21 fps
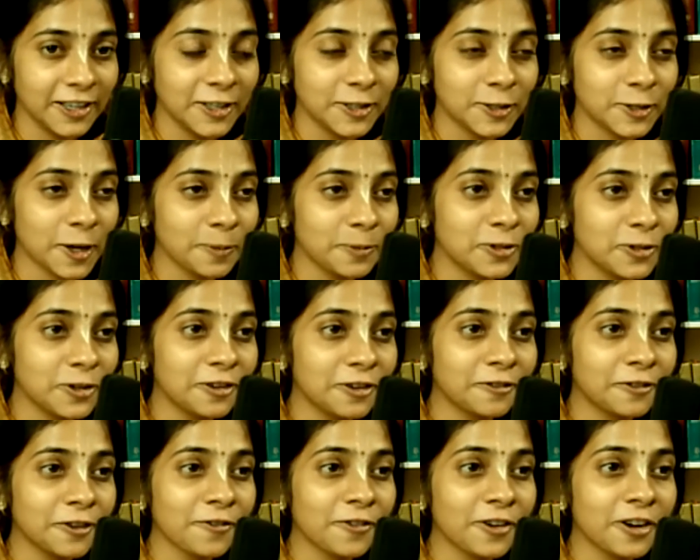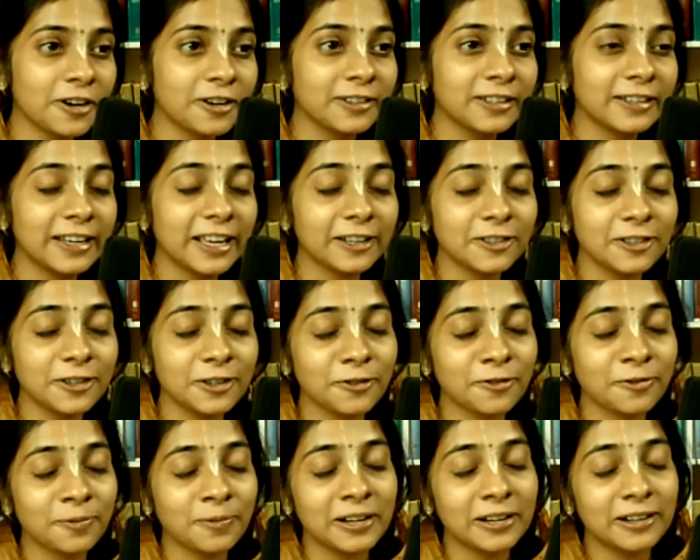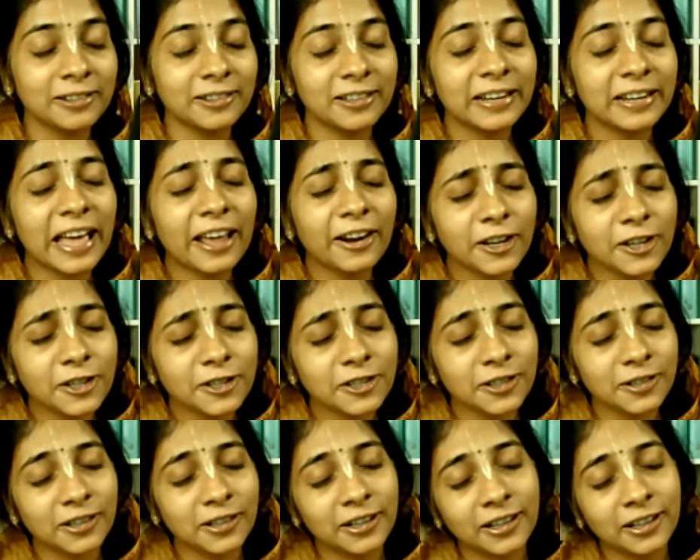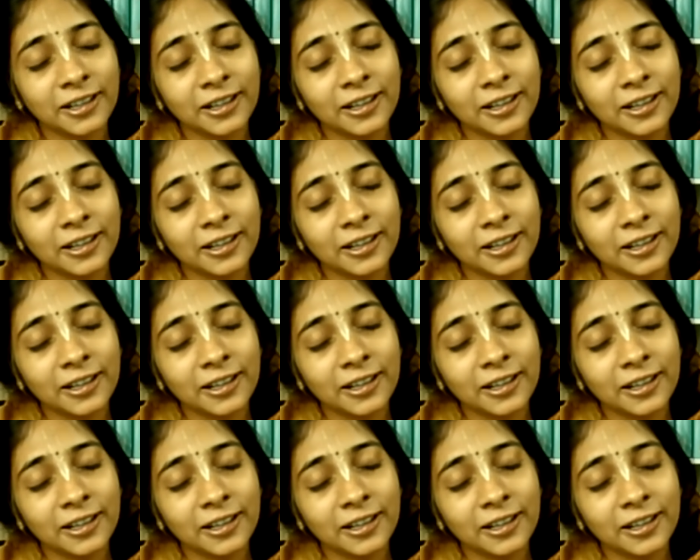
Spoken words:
So I'm sure if you have heard the lecture, you've heard the narration